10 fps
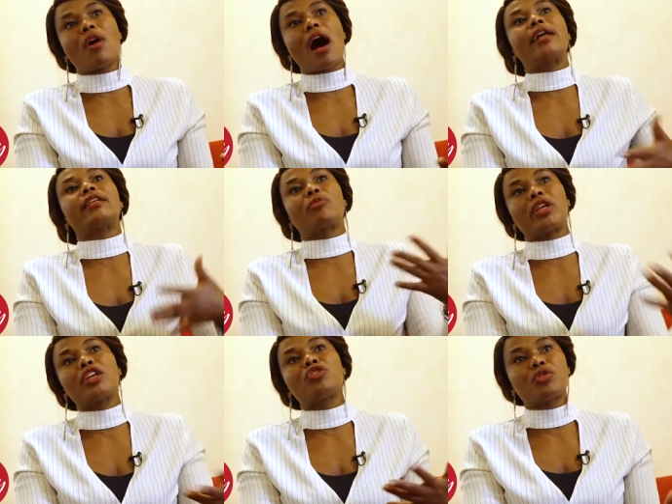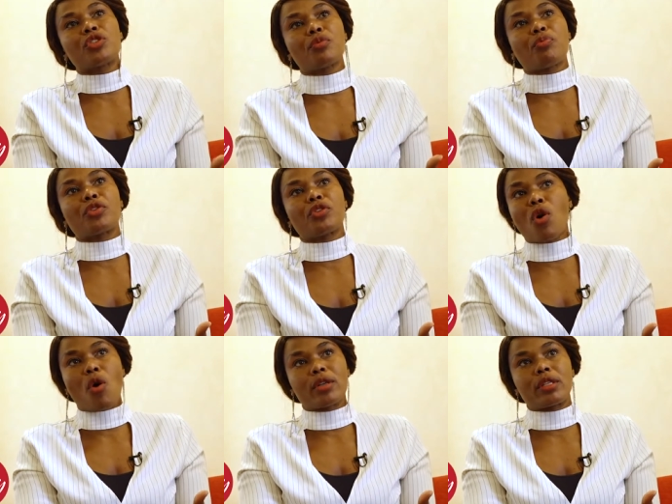had a relationship with
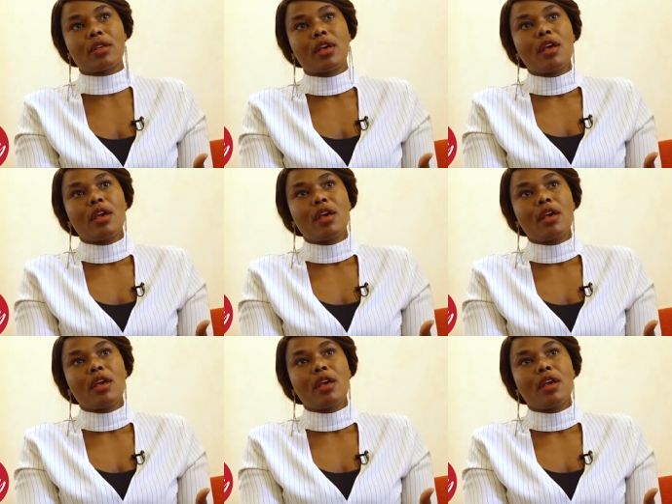God.